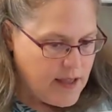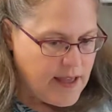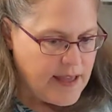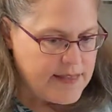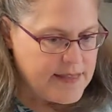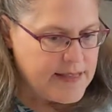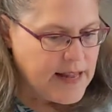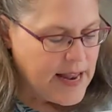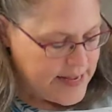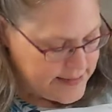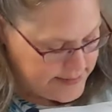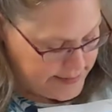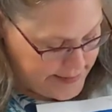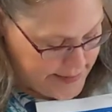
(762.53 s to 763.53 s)
And
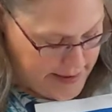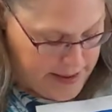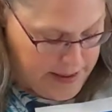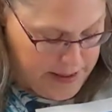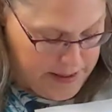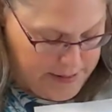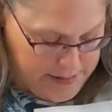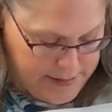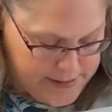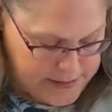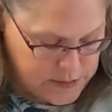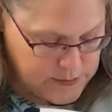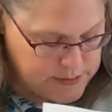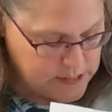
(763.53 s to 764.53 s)
lastly,
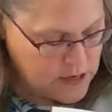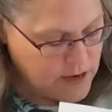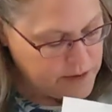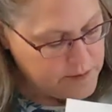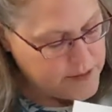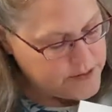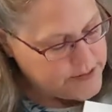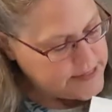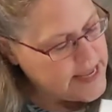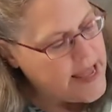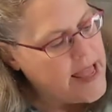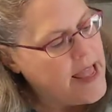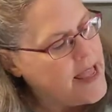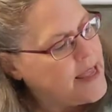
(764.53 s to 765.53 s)
this one's called
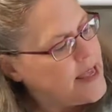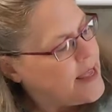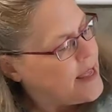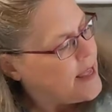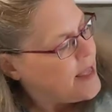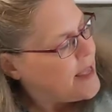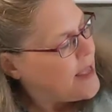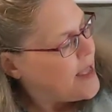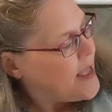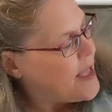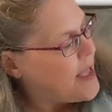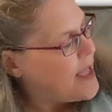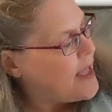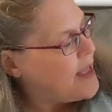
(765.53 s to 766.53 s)
Mosaic
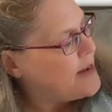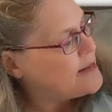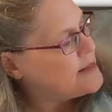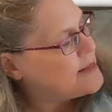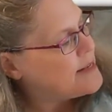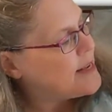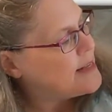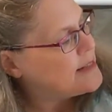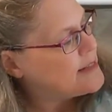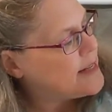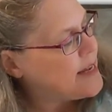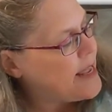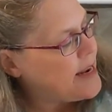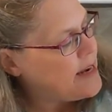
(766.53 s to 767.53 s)
and
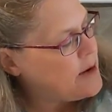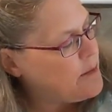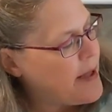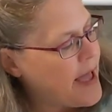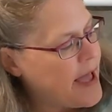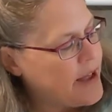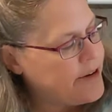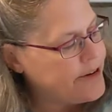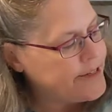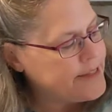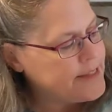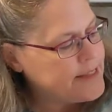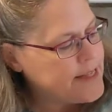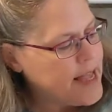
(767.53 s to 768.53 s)
Tessellated
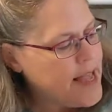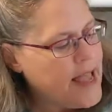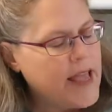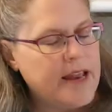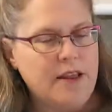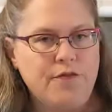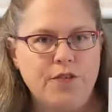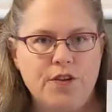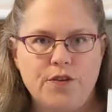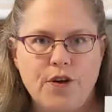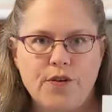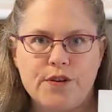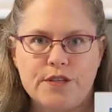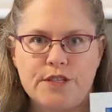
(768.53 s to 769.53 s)
Patterns. And if you
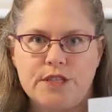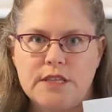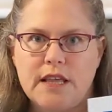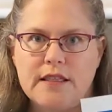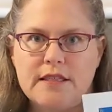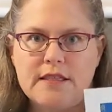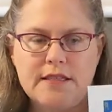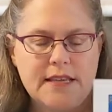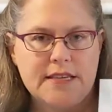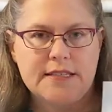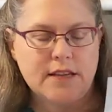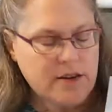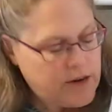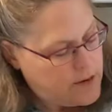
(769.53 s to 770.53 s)
notice,
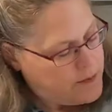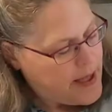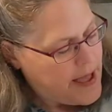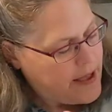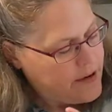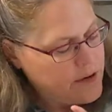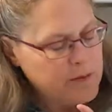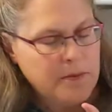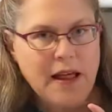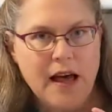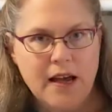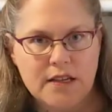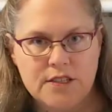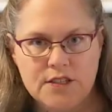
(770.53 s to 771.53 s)
these are pattern
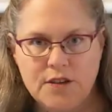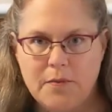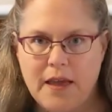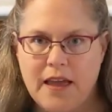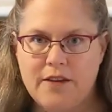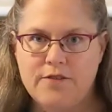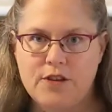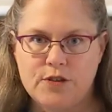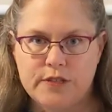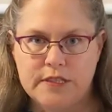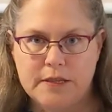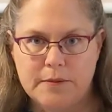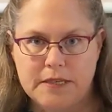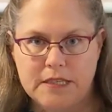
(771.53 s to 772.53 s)
blocks. You may have
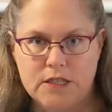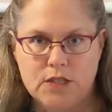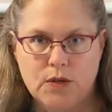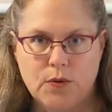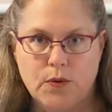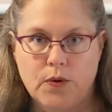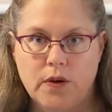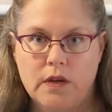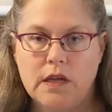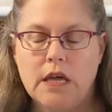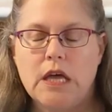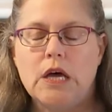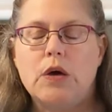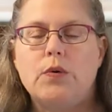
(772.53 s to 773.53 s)
used them in school.
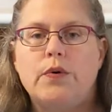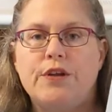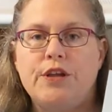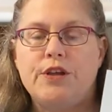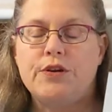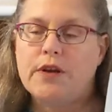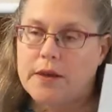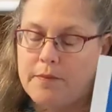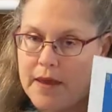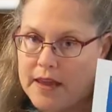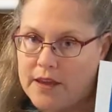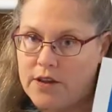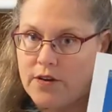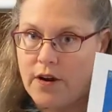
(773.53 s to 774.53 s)
Well, you can
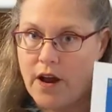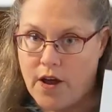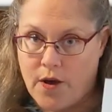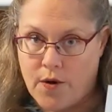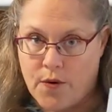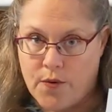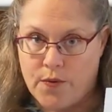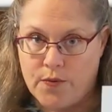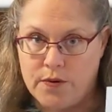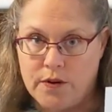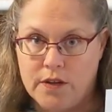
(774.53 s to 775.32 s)
make your own